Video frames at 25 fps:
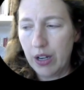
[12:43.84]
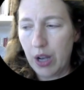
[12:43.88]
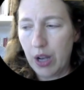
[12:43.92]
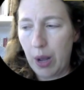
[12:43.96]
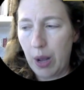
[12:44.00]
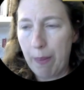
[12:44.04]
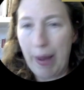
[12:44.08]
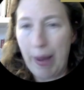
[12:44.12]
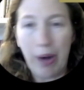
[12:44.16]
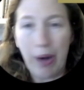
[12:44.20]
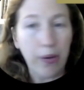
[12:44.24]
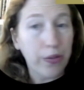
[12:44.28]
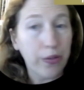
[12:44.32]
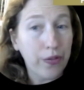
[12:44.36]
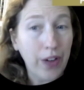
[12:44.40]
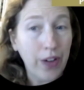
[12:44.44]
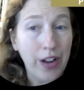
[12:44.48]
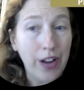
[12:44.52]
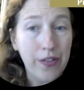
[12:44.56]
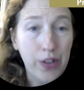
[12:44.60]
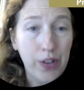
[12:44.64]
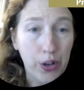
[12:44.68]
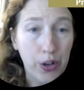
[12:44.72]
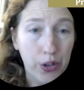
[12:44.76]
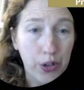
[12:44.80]
about
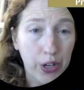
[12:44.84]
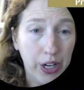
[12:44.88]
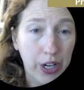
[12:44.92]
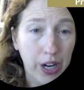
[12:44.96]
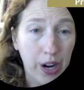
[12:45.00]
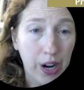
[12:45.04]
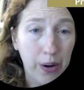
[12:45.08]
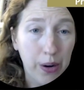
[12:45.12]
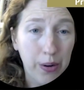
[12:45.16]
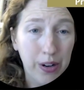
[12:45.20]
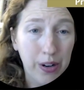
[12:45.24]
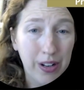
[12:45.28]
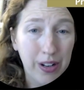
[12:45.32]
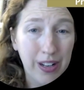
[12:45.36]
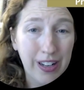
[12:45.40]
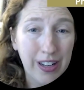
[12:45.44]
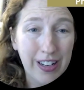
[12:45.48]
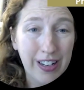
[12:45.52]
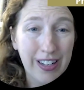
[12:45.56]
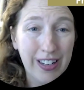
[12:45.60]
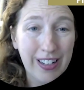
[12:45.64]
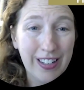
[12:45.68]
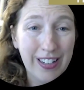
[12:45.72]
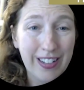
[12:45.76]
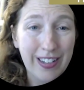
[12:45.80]
5 years ago.
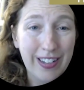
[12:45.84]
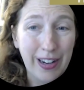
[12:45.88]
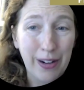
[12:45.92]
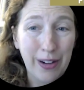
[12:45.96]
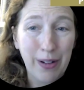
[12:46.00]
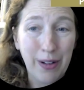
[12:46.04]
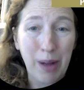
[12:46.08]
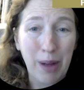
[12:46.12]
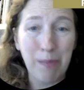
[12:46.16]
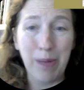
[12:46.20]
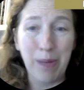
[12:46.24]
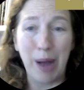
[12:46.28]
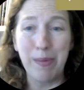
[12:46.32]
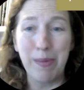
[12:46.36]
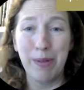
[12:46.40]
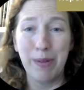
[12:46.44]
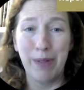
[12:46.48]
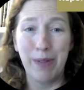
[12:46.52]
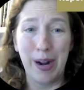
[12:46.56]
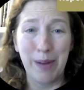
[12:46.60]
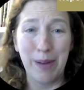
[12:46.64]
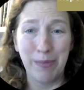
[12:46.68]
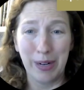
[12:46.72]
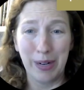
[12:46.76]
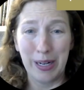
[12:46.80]
So I've been
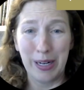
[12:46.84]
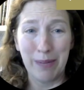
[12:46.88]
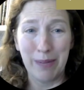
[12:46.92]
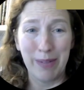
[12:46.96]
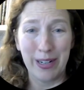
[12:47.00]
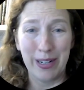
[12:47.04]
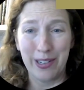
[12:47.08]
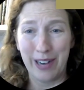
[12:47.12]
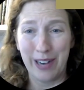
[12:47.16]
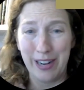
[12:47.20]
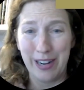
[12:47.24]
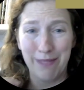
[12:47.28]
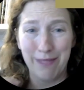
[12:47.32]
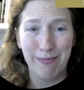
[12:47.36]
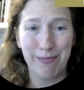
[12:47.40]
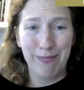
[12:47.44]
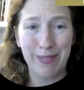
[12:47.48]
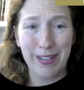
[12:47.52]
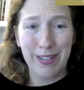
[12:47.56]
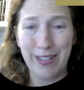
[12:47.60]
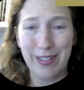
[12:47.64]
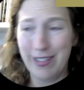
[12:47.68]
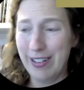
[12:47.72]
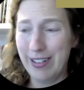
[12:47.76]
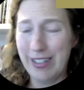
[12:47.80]
rambling a bit.
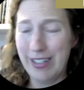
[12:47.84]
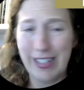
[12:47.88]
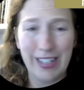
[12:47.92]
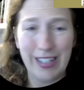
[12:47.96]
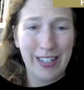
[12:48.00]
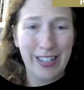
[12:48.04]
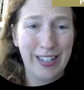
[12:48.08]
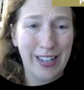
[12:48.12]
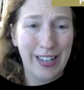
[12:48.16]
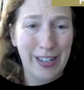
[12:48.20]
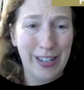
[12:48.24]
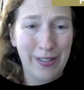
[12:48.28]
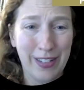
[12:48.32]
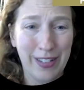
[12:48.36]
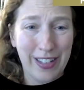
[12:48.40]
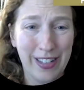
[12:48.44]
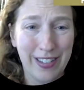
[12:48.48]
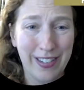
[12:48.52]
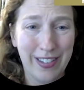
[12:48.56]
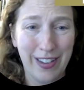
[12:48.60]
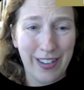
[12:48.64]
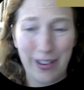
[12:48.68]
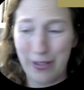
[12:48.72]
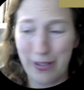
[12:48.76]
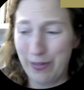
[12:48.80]
No, it's fine.
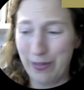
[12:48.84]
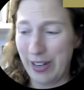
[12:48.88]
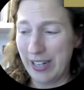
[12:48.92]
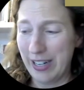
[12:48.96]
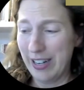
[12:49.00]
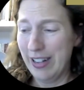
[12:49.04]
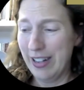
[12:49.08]
It's fine.